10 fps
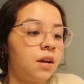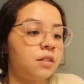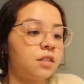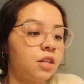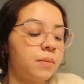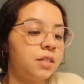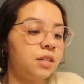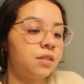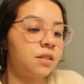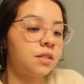Determined to
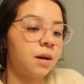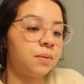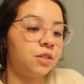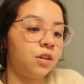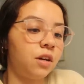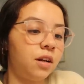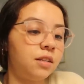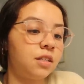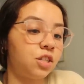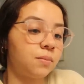use this opportunity
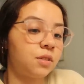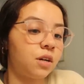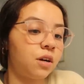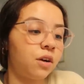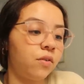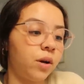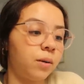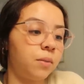to jumpstart her career,